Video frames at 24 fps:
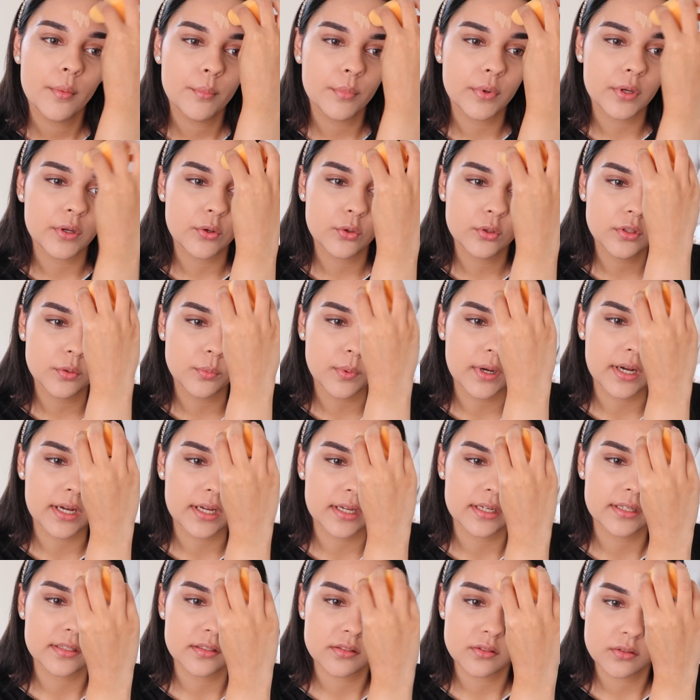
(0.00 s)
But
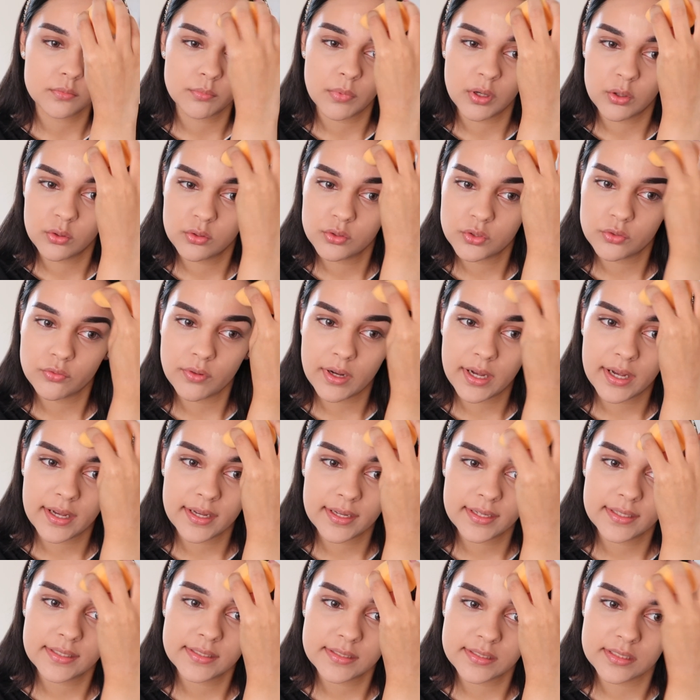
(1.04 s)
otherwise, my under
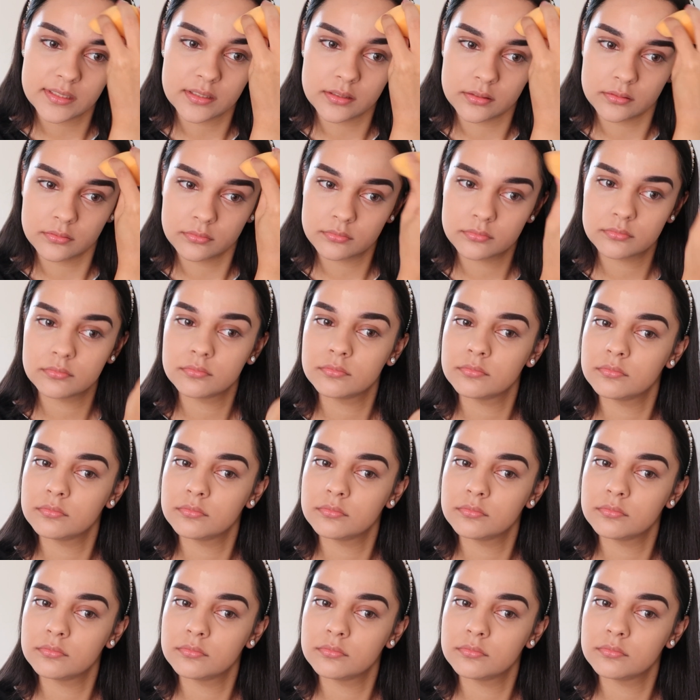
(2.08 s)
eyes and